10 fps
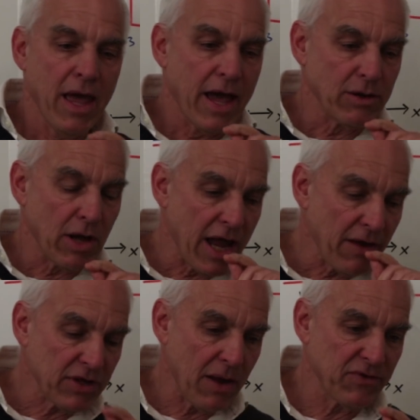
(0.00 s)
And I
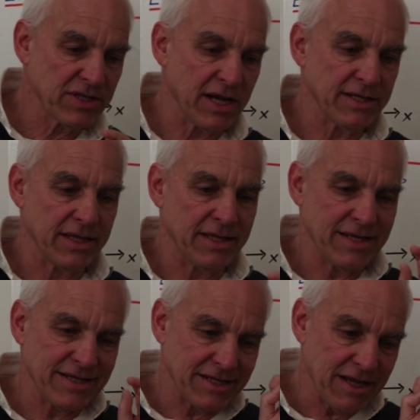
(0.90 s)
have to emphasize that
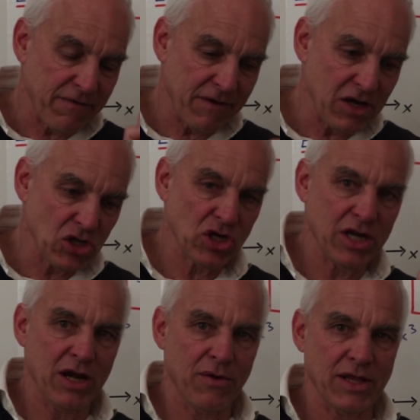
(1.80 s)
it's the definition
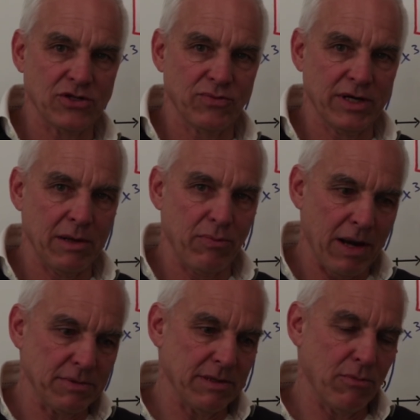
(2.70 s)
here that's really
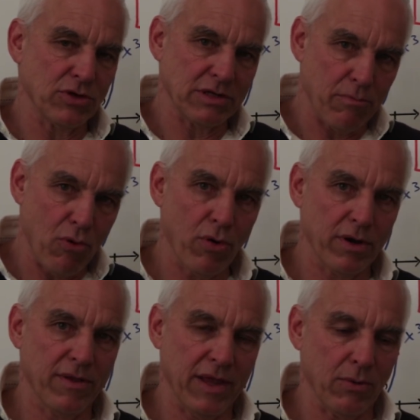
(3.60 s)
perhaps the most
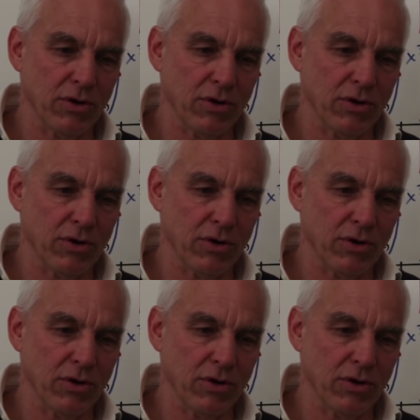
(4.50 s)
important thing.